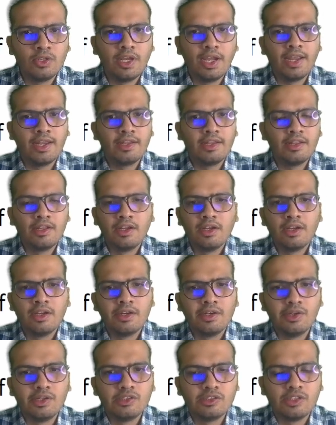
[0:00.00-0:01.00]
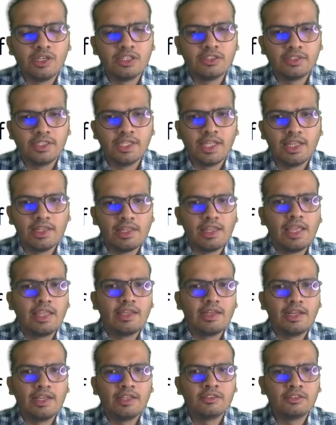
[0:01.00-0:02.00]
and discuss and
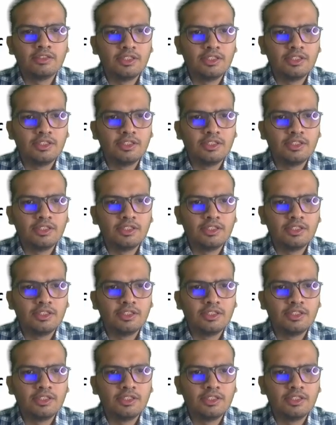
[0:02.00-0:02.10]
analyze